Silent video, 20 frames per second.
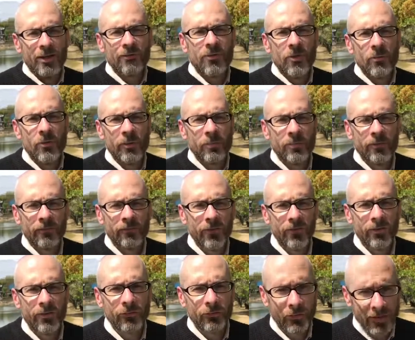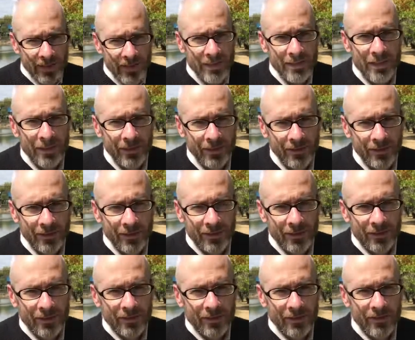If you would prefer to read
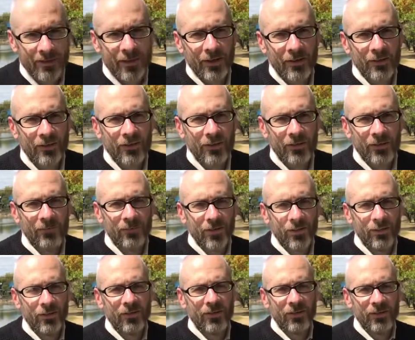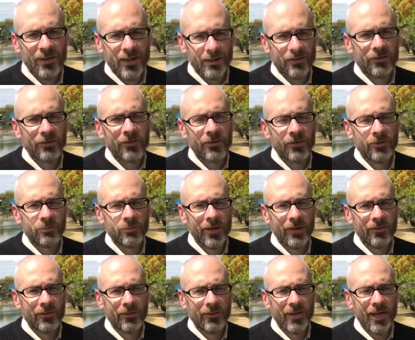the text of this letter
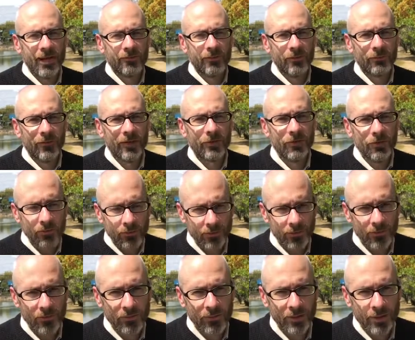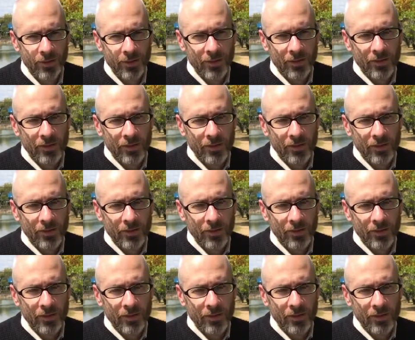rather than have it read to you,